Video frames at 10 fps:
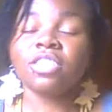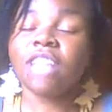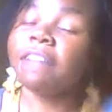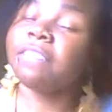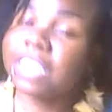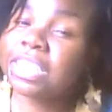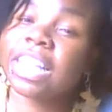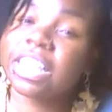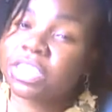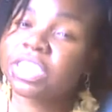So I really
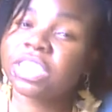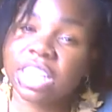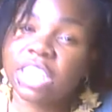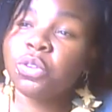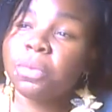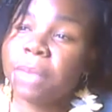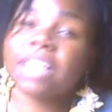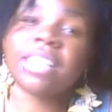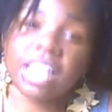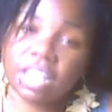think, Christian, you
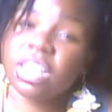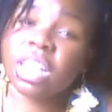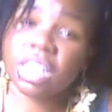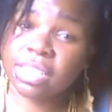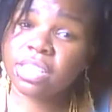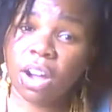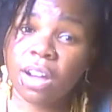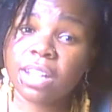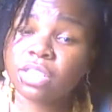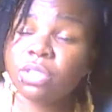better thank your lucky stars.